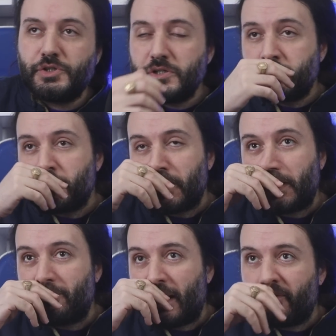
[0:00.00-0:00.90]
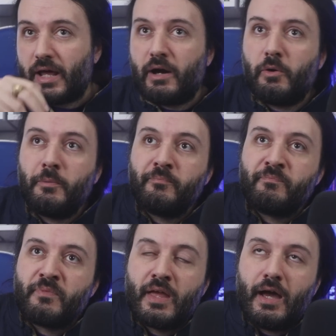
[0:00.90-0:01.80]
she's talking about now
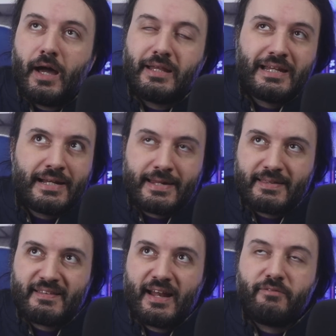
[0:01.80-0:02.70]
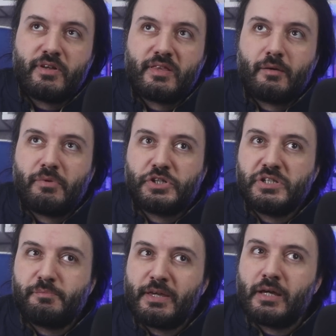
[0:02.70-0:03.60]
I didn't understand everything, but
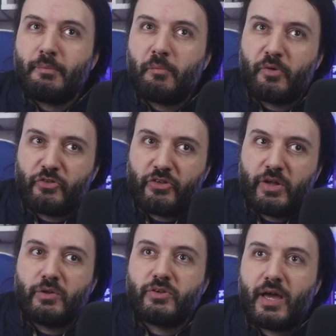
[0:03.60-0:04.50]
she's speaking about Brazil,